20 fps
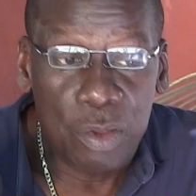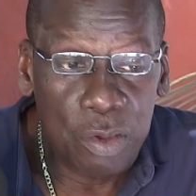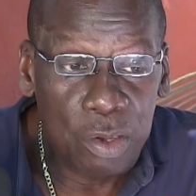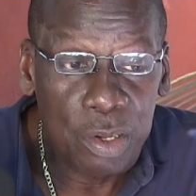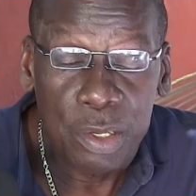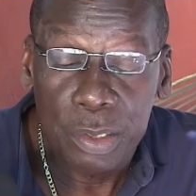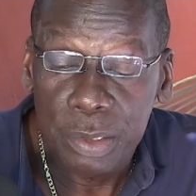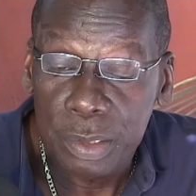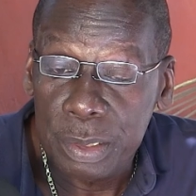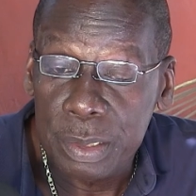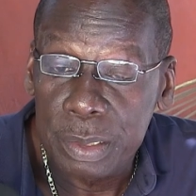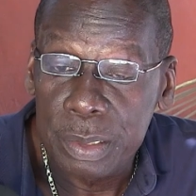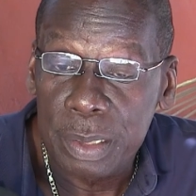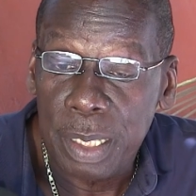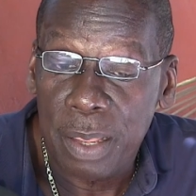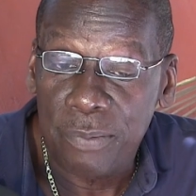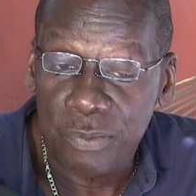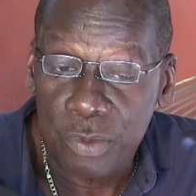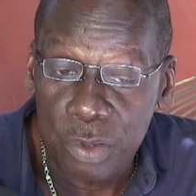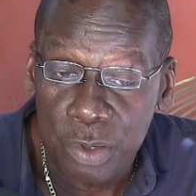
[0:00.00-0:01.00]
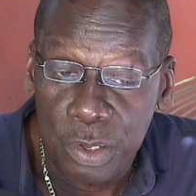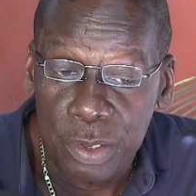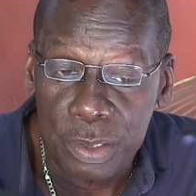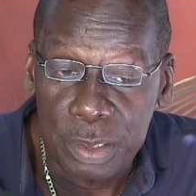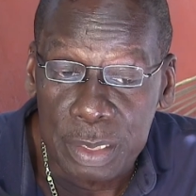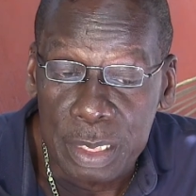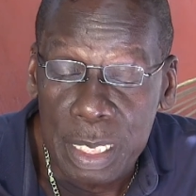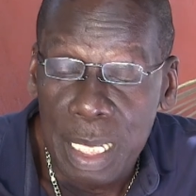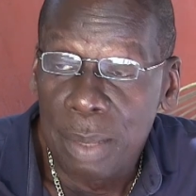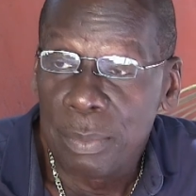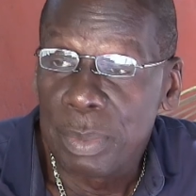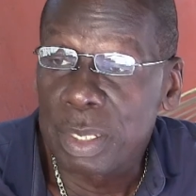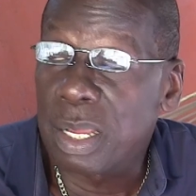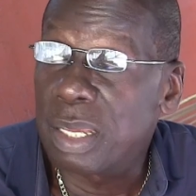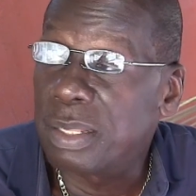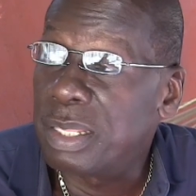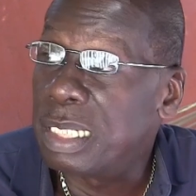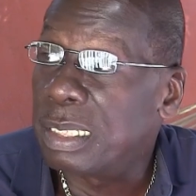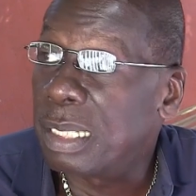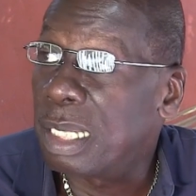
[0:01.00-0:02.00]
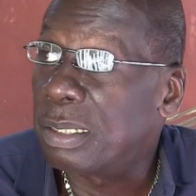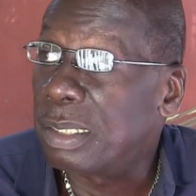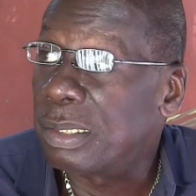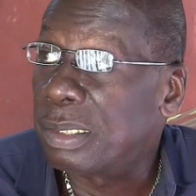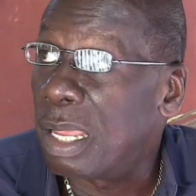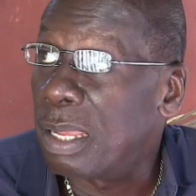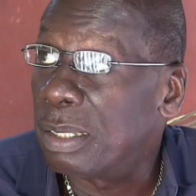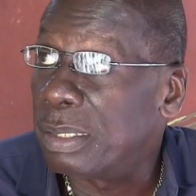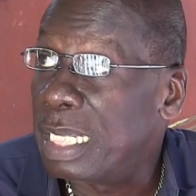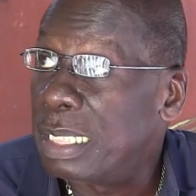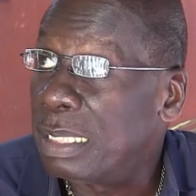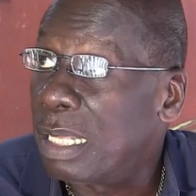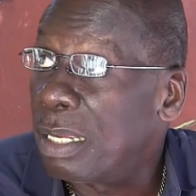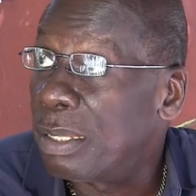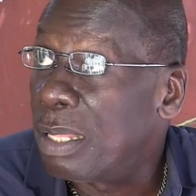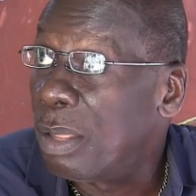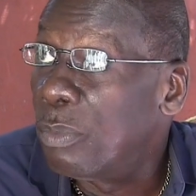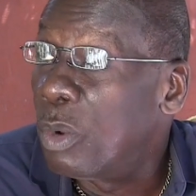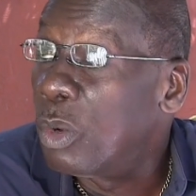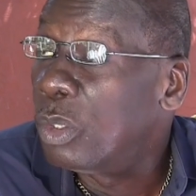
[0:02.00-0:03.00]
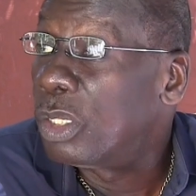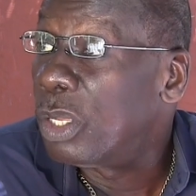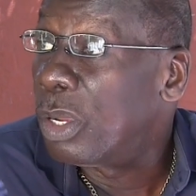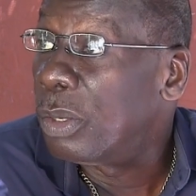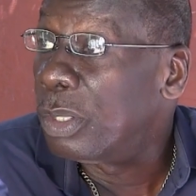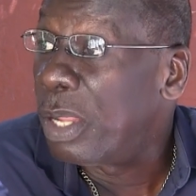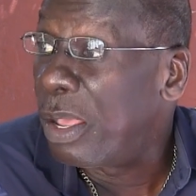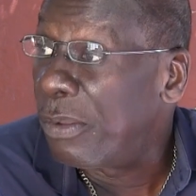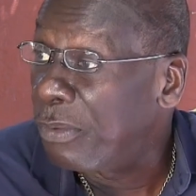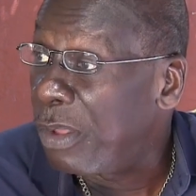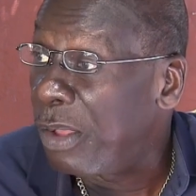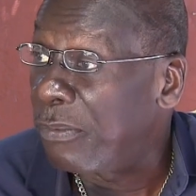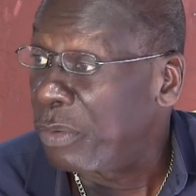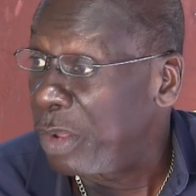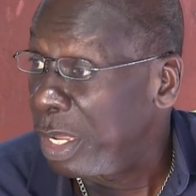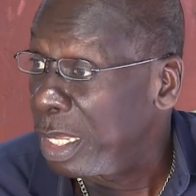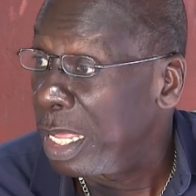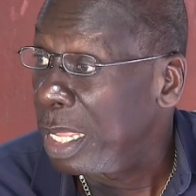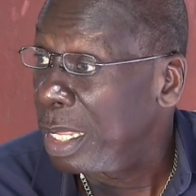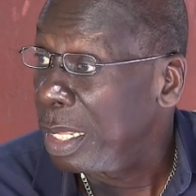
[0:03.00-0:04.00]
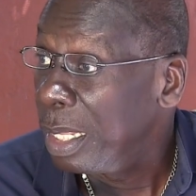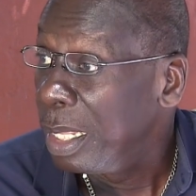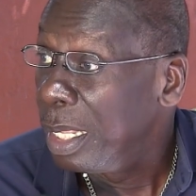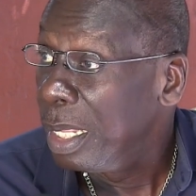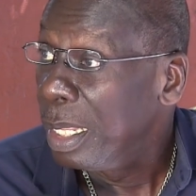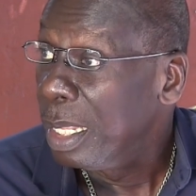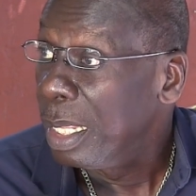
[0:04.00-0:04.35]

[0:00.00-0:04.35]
course, because these are the songs, these are the Motown of reggae.